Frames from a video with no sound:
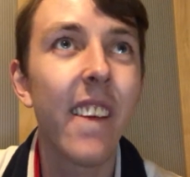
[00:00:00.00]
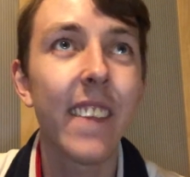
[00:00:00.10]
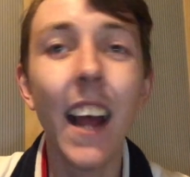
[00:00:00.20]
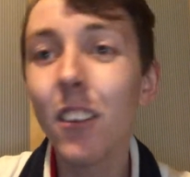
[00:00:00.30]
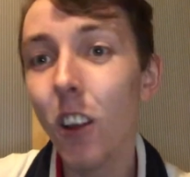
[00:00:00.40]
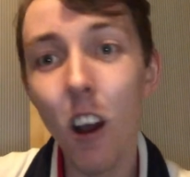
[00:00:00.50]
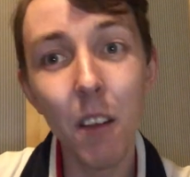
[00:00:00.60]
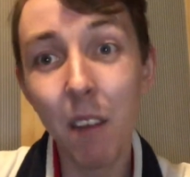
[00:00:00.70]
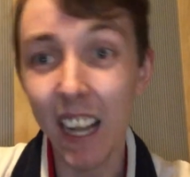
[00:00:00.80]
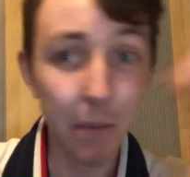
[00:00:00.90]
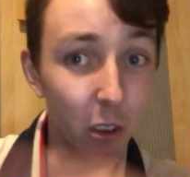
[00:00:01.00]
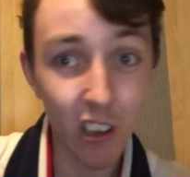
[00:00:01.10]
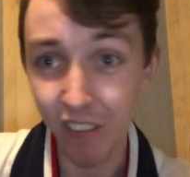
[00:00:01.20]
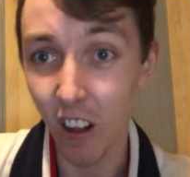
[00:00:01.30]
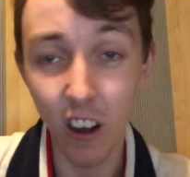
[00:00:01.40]
that's on
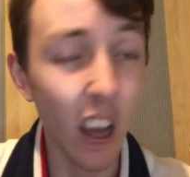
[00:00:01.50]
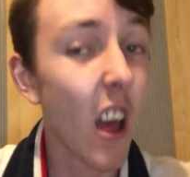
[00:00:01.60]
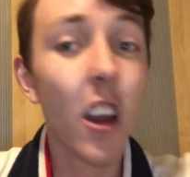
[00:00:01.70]
Malibu's vlog.